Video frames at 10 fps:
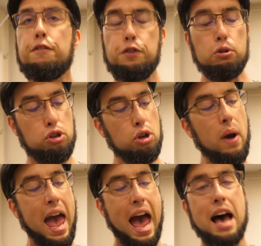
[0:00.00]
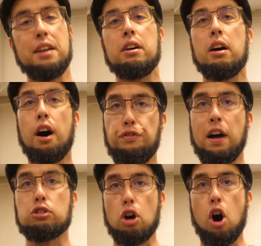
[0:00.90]
If you do add a
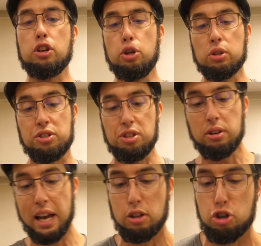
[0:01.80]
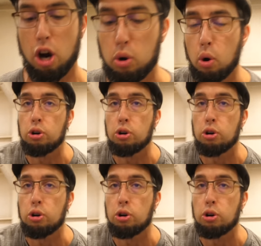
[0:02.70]
felt on, you will still get the charcoal